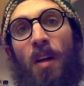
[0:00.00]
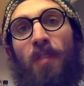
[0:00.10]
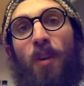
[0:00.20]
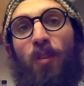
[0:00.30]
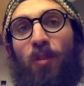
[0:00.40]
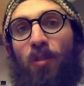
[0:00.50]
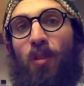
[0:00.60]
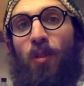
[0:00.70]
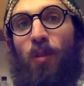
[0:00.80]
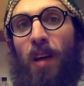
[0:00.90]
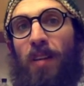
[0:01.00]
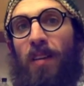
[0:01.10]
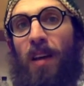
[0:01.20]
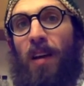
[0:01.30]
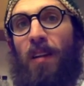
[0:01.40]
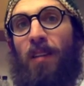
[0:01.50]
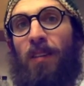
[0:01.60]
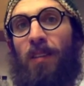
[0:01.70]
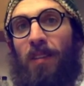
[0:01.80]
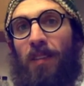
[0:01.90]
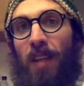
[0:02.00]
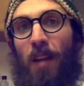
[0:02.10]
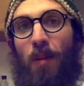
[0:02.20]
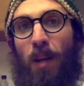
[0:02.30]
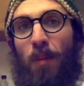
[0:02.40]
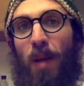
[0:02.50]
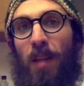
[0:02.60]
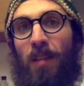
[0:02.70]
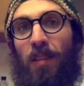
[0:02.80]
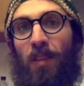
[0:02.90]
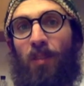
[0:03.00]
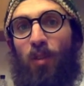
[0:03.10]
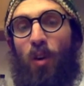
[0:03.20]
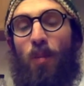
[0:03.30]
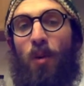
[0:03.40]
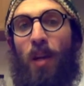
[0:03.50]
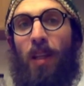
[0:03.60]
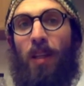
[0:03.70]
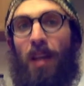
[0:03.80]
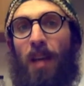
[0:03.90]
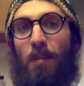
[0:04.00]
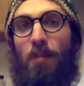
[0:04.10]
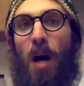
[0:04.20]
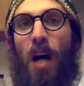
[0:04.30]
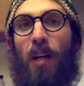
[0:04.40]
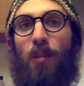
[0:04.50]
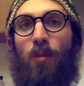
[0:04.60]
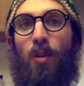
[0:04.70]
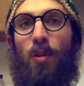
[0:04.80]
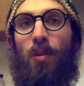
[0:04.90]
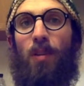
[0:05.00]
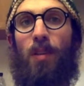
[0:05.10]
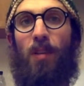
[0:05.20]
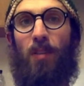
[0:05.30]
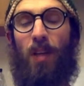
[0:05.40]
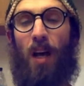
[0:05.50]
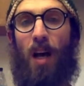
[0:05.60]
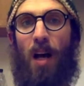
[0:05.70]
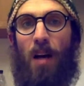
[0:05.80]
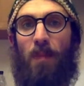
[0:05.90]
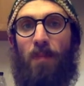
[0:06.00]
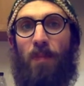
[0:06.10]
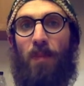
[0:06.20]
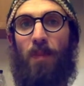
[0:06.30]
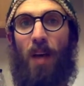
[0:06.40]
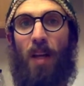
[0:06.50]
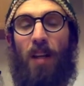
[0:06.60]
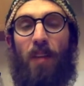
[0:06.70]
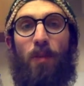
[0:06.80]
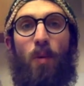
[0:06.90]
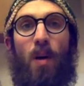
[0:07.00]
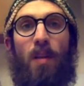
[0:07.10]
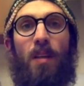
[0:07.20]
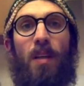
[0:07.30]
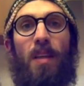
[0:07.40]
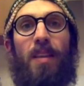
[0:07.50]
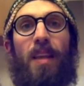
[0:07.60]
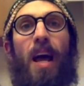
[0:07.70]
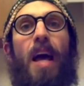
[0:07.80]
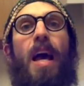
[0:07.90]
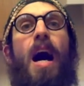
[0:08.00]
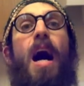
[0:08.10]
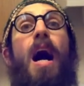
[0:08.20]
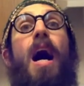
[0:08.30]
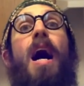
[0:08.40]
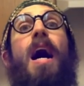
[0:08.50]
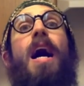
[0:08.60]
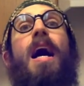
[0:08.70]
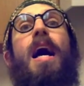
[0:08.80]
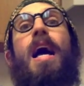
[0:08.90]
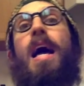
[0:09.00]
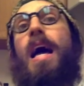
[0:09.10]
Those are two right there that I recommend. Turmeric and maca root. Another one that I highly